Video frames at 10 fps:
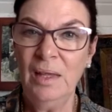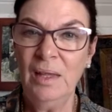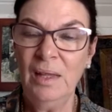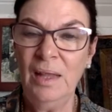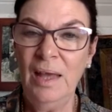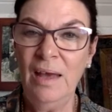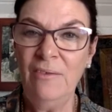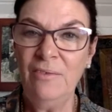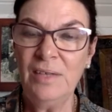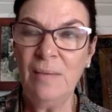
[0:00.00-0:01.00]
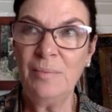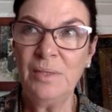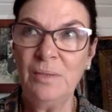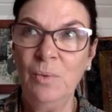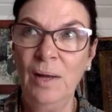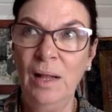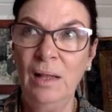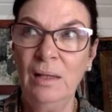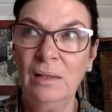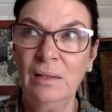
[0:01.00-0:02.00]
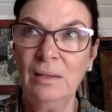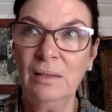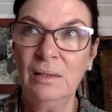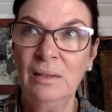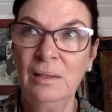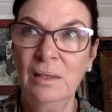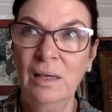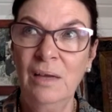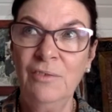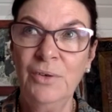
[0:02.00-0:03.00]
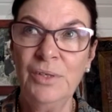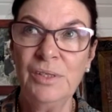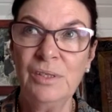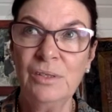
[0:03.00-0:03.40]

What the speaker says: They have adapted well. Of course, there's